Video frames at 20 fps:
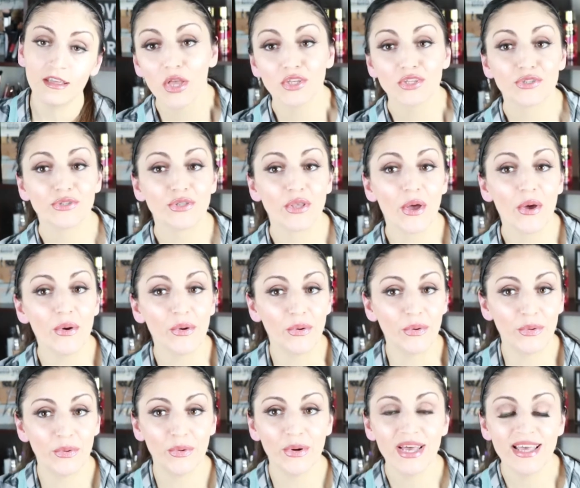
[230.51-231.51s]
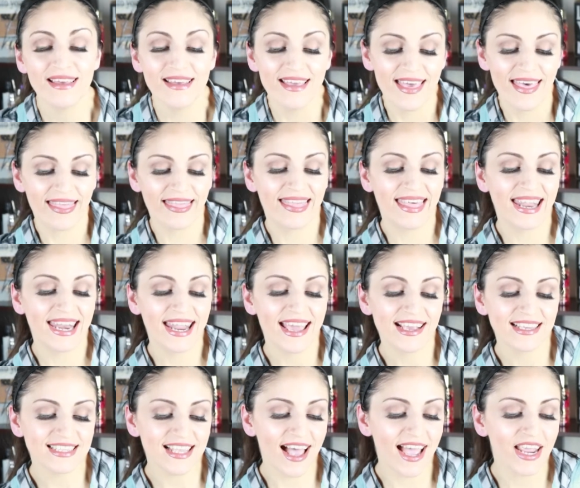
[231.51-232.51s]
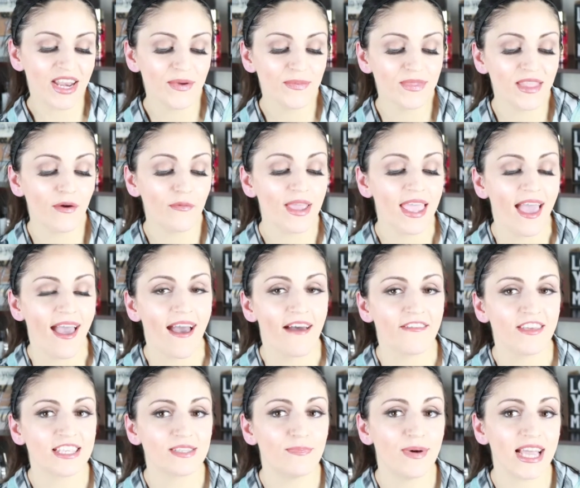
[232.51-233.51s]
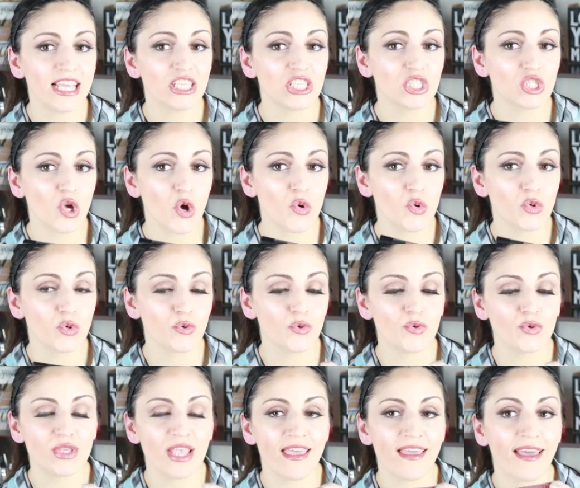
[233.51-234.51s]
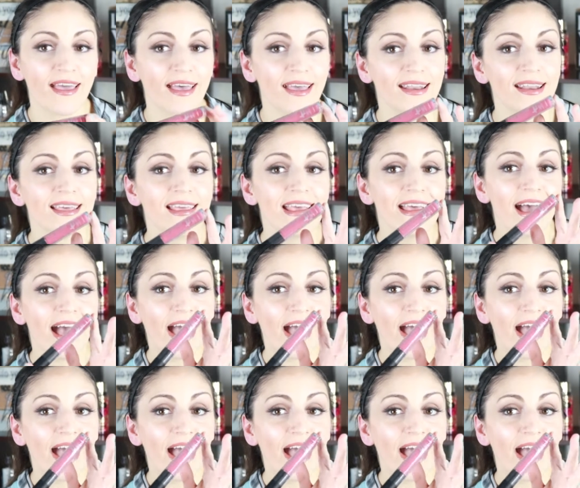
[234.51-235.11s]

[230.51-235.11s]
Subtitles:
So, the next item that we have is by So Suzanne,